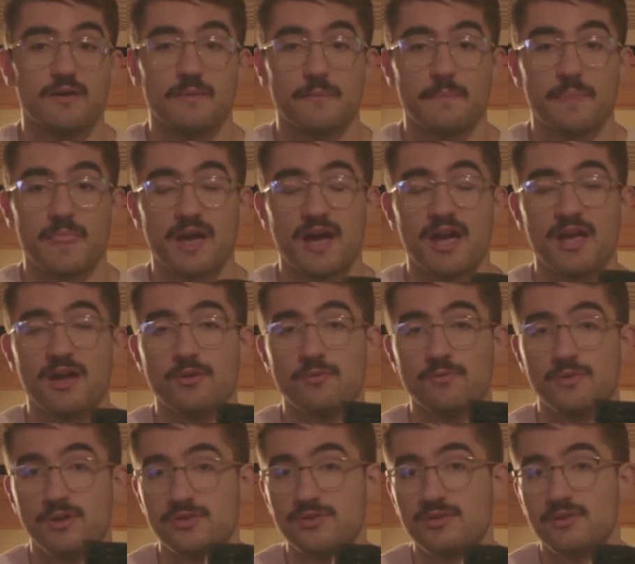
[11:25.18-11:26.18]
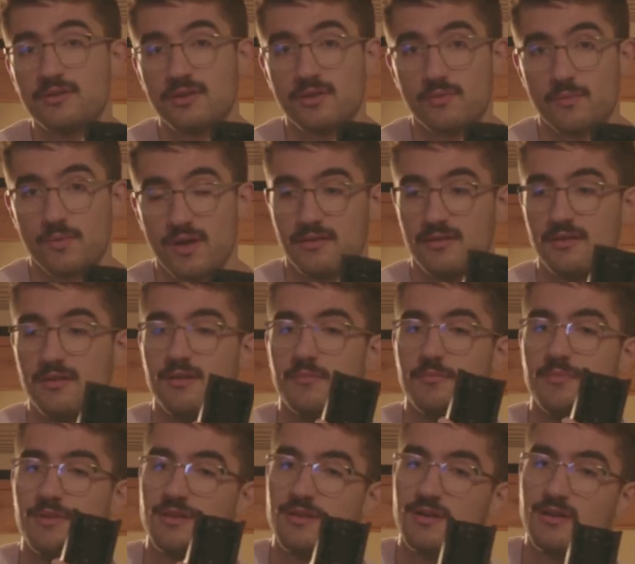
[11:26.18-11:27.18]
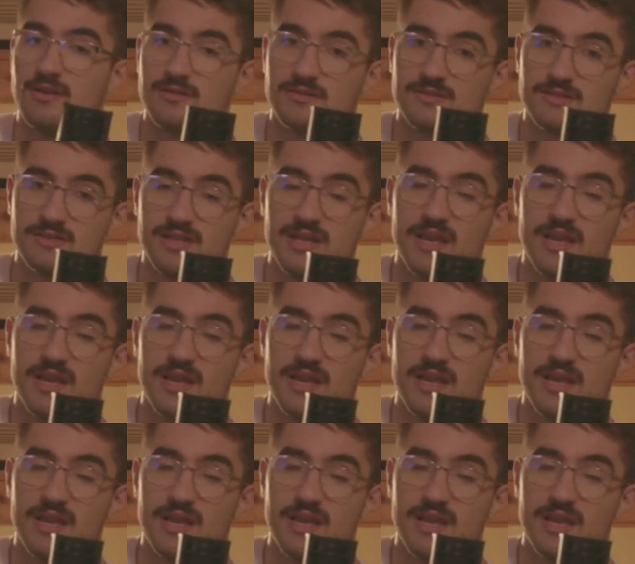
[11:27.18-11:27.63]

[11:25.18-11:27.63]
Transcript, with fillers: I originally went because he